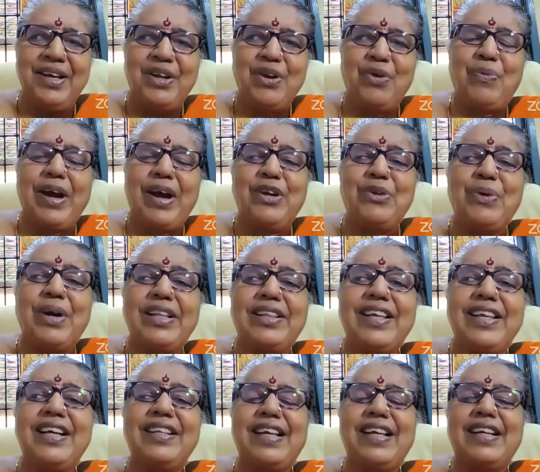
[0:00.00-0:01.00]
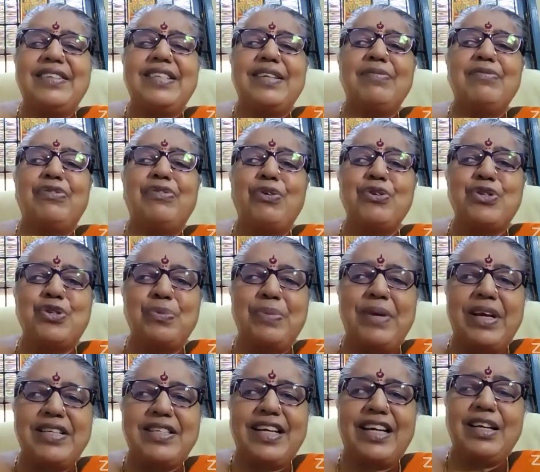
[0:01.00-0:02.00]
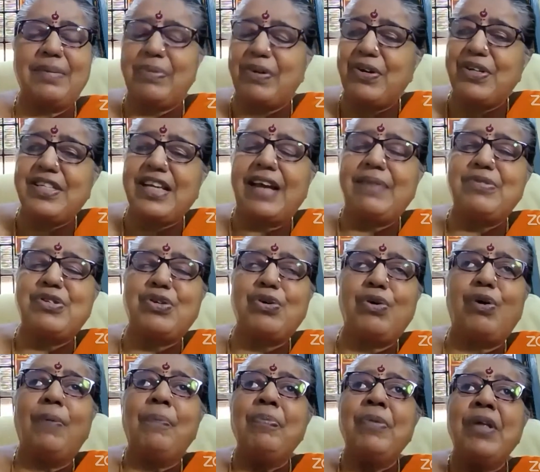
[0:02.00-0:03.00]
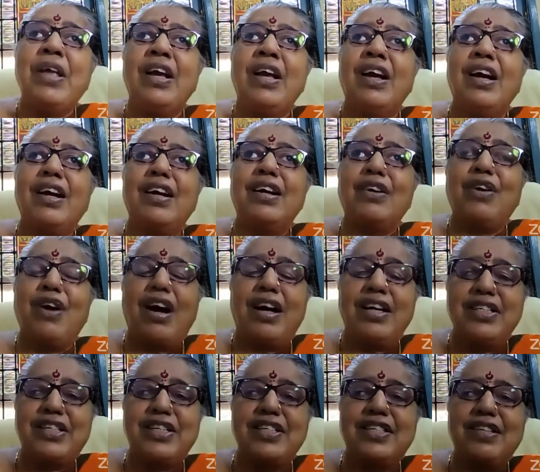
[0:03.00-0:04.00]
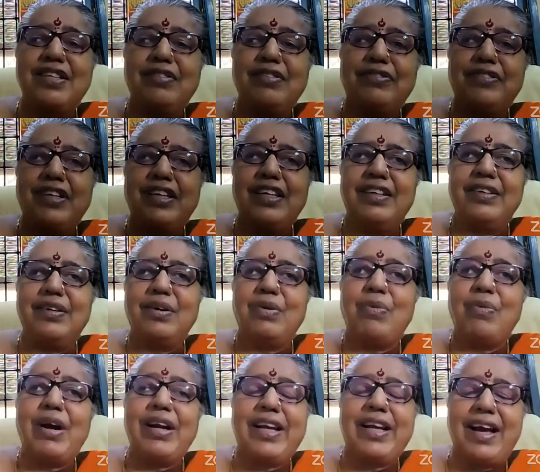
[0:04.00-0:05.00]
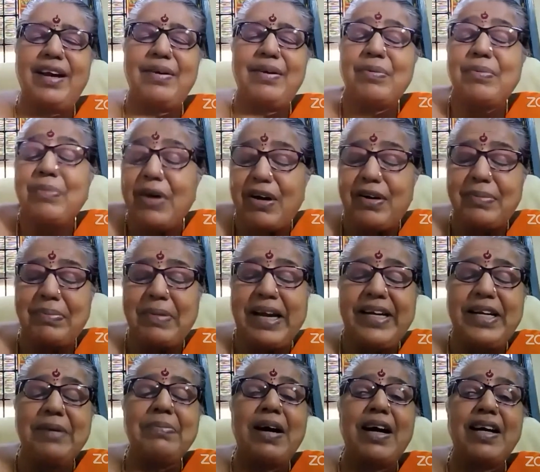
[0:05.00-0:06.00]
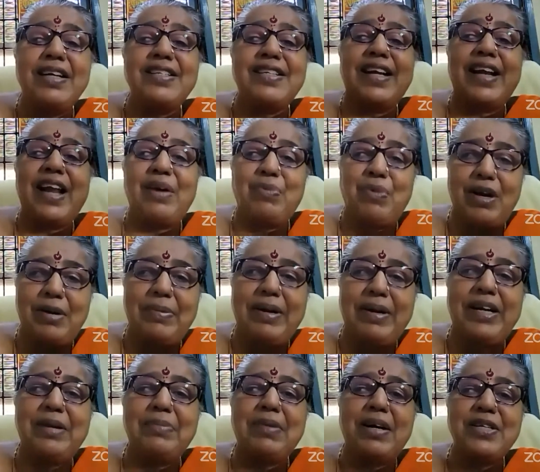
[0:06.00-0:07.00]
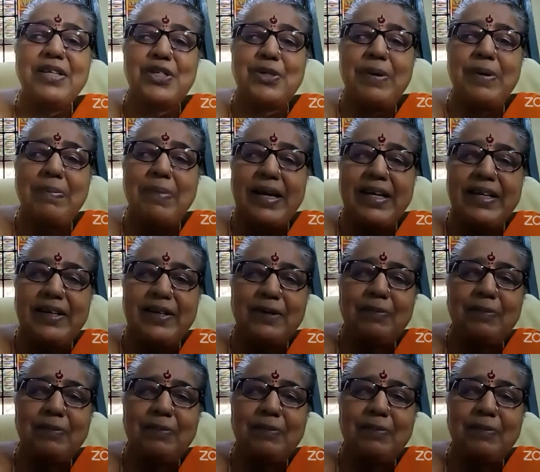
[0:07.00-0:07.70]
Now, why do I think that some force to be extracted? Because I'm so conscious of what are my demands, and I want my demands to be met.